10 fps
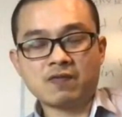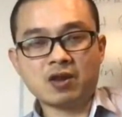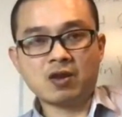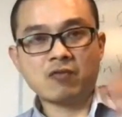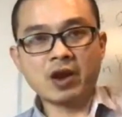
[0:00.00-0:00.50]

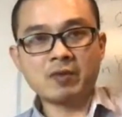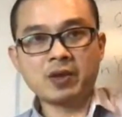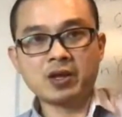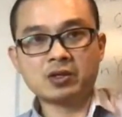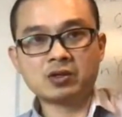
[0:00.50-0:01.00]

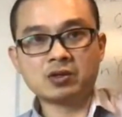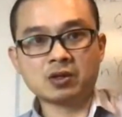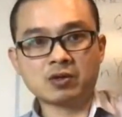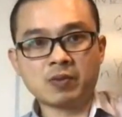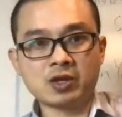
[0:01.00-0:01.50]
the
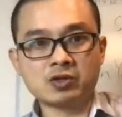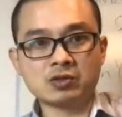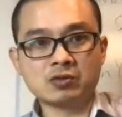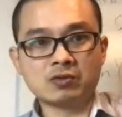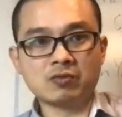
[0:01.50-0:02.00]
your
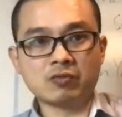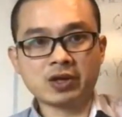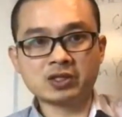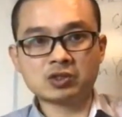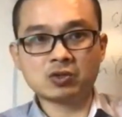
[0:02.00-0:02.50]
patient right
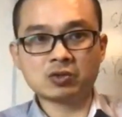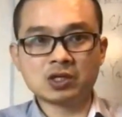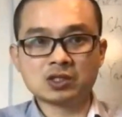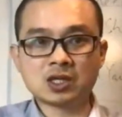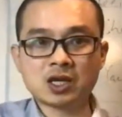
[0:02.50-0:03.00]
shoulder
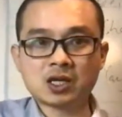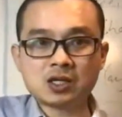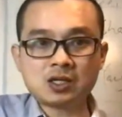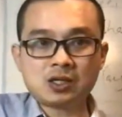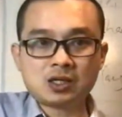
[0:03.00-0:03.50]
is higher,